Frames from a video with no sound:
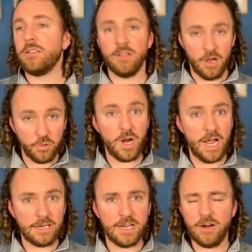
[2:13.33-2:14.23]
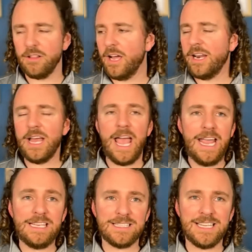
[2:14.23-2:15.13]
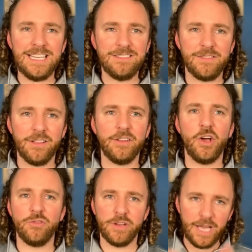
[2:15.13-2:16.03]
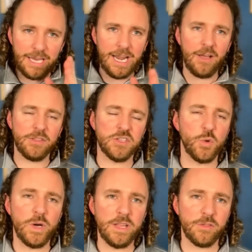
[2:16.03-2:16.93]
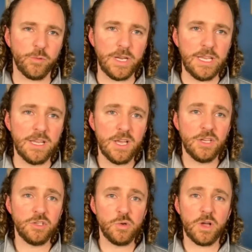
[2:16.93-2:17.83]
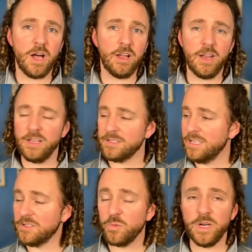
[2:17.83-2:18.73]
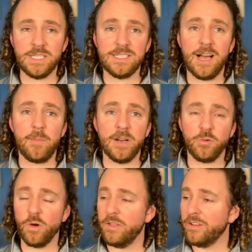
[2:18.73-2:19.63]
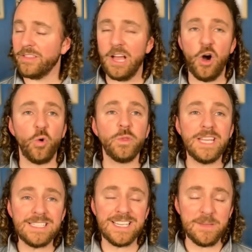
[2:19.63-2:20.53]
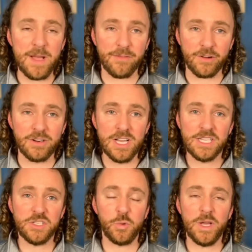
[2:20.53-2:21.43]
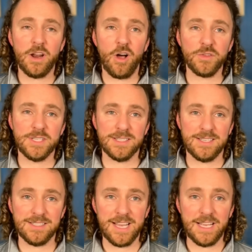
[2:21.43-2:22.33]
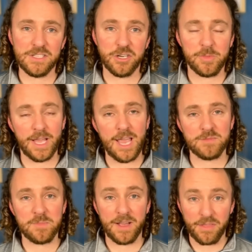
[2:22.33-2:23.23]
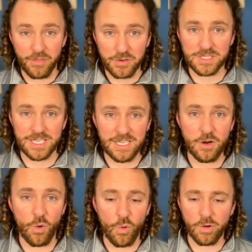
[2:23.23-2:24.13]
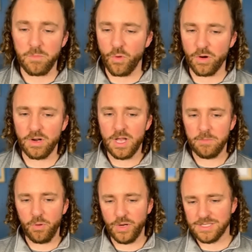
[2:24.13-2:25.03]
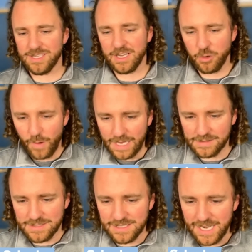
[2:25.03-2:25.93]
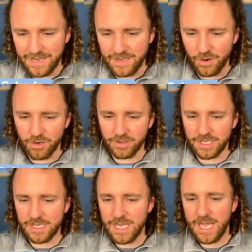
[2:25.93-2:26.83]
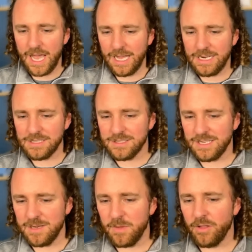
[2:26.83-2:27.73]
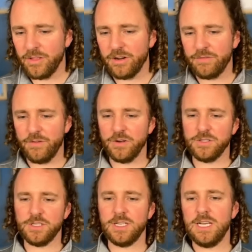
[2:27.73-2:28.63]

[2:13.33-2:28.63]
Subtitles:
09 Carolina, 18 Villanova, and now the 23 UConn Huskies. And what a dominant run. They're the only team ever to win all six NCAA tournament games by 13 or more points. Congrats to Danny Hurley and his team on their first,